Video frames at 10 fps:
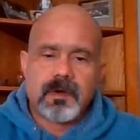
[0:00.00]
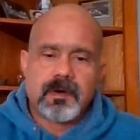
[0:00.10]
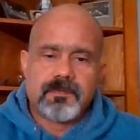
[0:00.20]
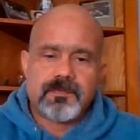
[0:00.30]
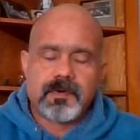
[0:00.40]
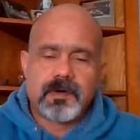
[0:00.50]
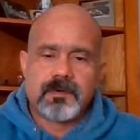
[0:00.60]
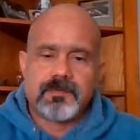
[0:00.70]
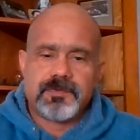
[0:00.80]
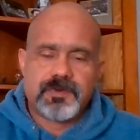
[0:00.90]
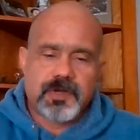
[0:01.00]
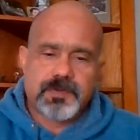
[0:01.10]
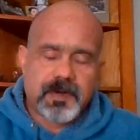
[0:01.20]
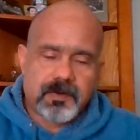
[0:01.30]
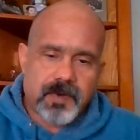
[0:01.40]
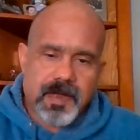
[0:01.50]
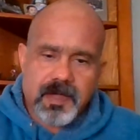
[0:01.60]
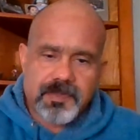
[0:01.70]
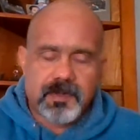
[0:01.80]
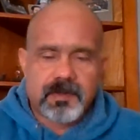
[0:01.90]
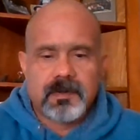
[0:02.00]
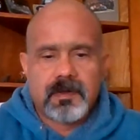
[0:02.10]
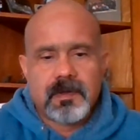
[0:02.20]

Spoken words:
of judgment and wrath, and